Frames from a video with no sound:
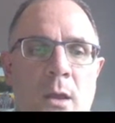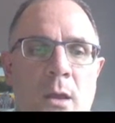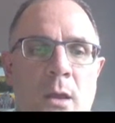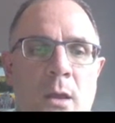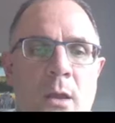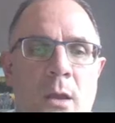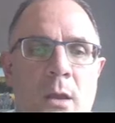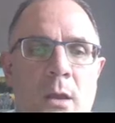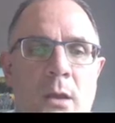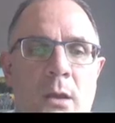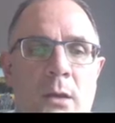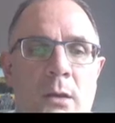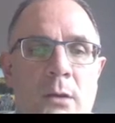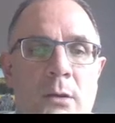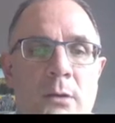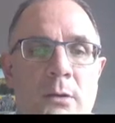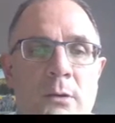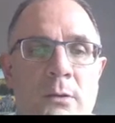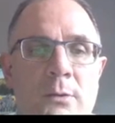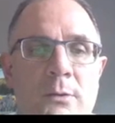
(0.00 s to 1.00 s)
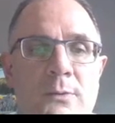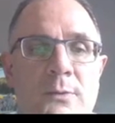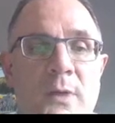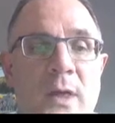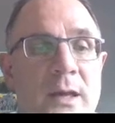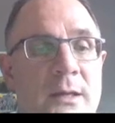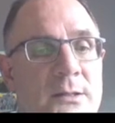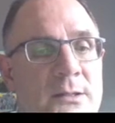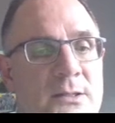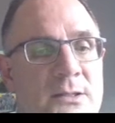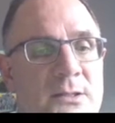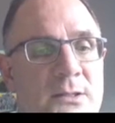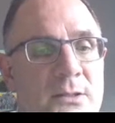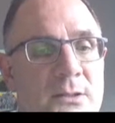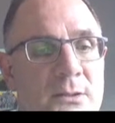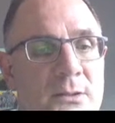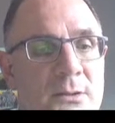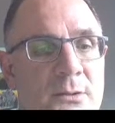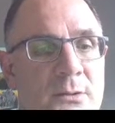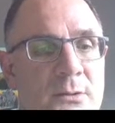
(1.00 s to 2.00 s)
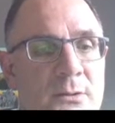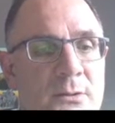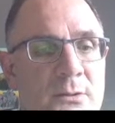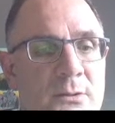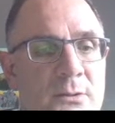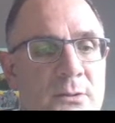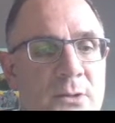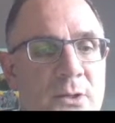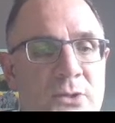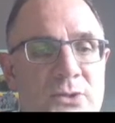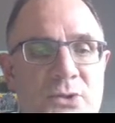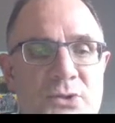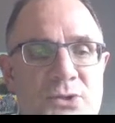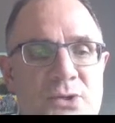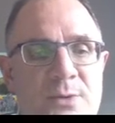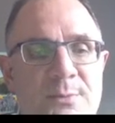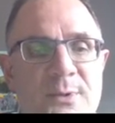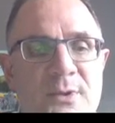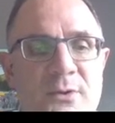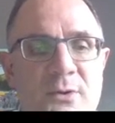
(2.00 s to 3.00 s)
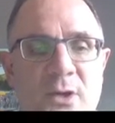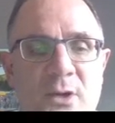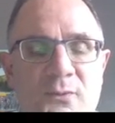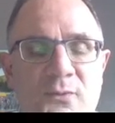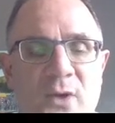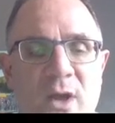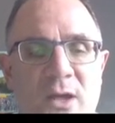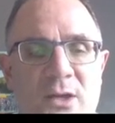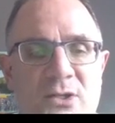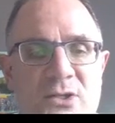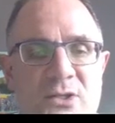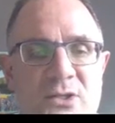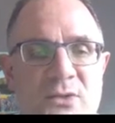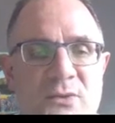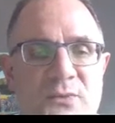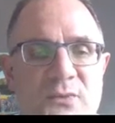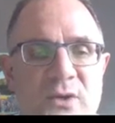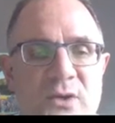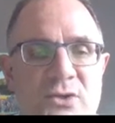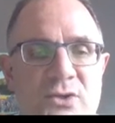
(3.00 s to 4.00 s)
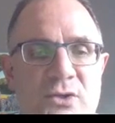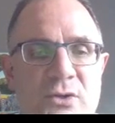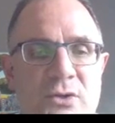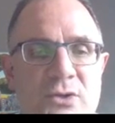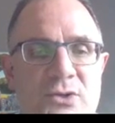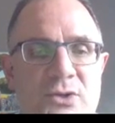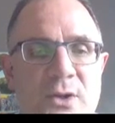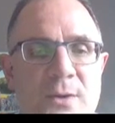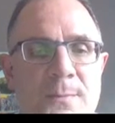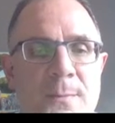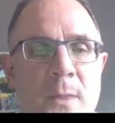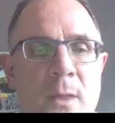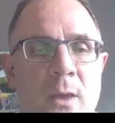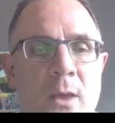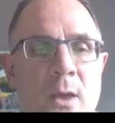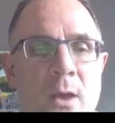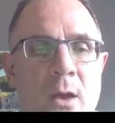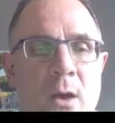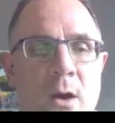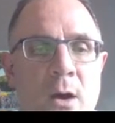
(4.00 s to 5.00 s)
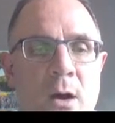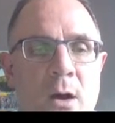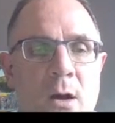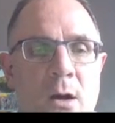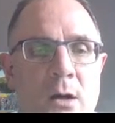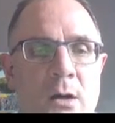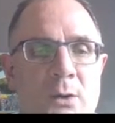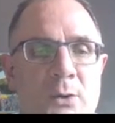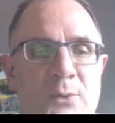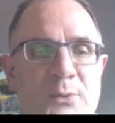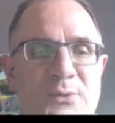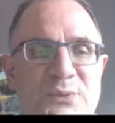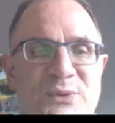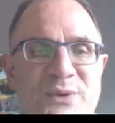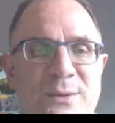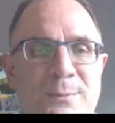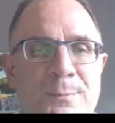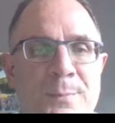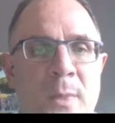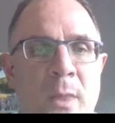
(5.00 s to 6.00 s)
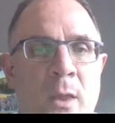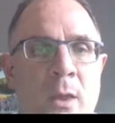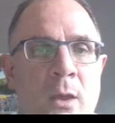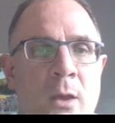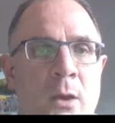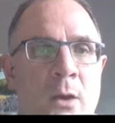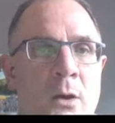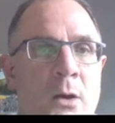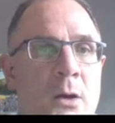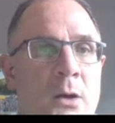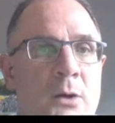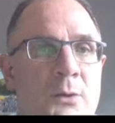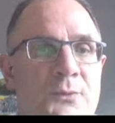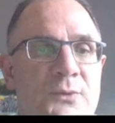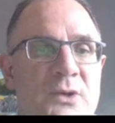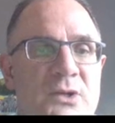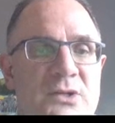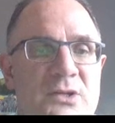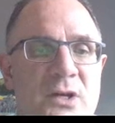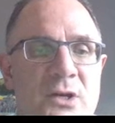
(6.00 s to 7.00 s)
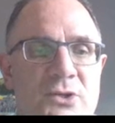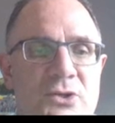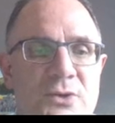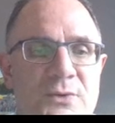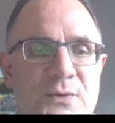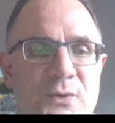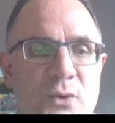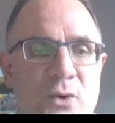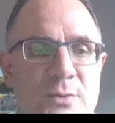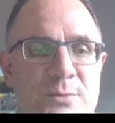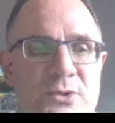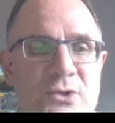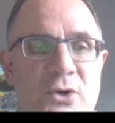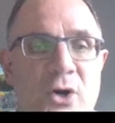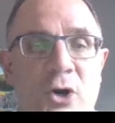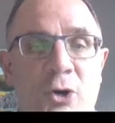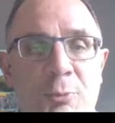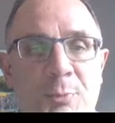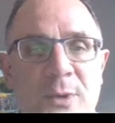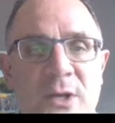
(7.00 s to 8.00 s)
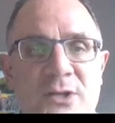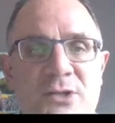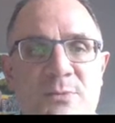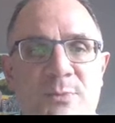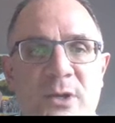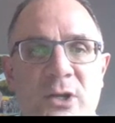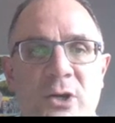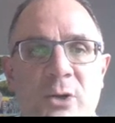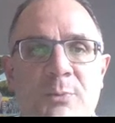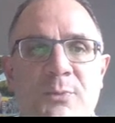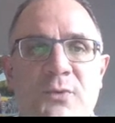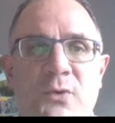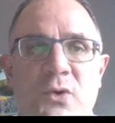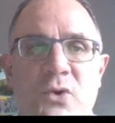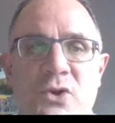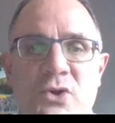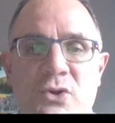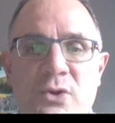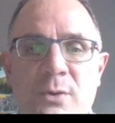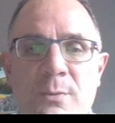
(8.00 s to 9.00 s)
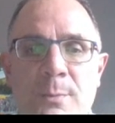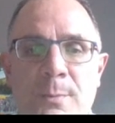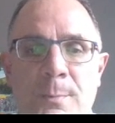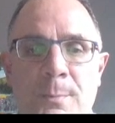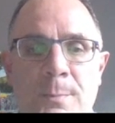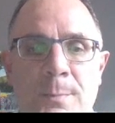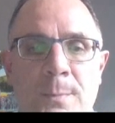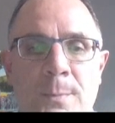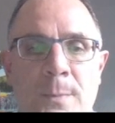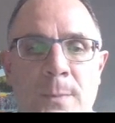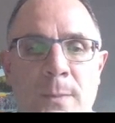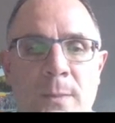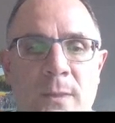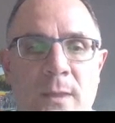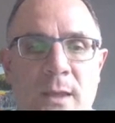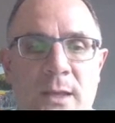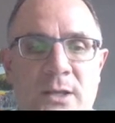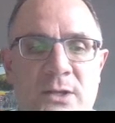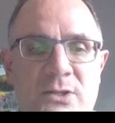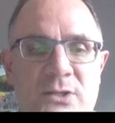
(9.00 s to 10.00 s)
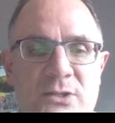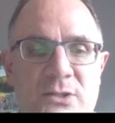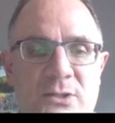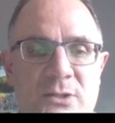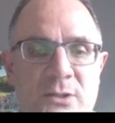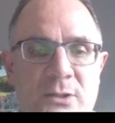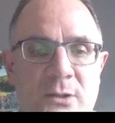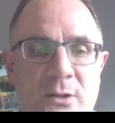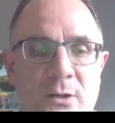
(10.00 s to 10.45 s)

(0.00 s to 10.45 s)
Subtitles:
and those are some of the advanced features of discussion forums. So I hope that's been helpful to you. Thanks, and